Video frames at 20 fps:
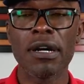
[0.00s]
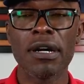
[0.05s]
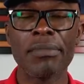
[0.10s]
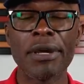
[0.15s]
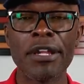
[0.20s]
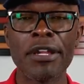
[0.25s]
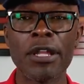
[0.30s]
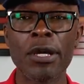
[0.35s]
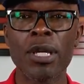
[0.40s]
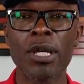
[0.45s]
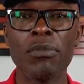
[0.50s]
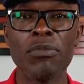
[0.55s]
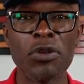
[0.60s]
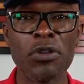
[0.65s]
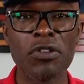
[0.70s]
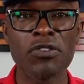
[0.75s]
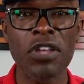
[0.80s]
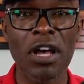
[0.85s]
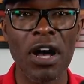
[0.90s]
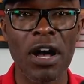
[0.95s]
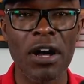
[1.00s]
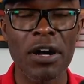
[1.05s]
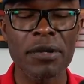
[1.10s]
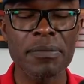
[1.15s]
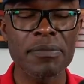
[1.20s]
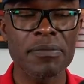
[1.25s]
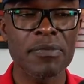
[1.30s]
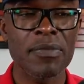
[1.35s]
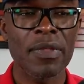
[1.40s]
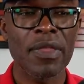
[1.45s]
in the
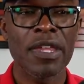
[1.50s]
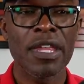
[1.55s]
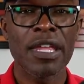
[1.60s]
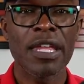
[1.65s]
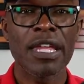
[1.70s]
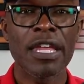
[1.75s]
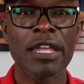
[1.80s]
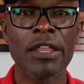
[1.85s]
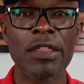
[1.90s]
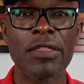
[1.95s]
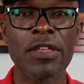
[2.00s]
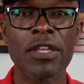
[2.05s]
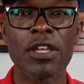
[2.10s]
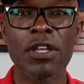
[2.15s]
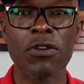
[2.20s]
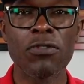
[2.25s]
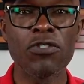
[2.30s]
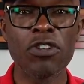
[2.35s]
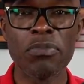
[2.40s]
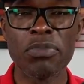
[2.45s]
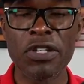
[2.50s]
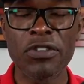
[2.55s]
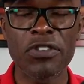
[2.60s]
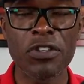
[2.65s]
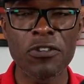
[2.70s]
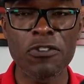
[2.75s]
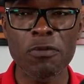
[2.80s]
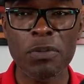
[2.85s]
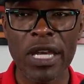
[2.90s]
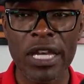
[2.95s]
community, in the
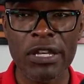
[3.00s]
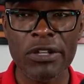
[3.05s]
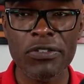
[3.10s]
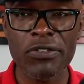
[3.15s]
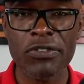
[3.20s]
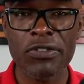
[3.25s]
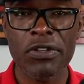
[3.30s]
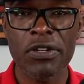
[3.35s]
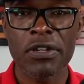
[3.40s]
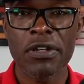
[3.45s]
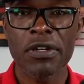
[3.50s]
LGBT space,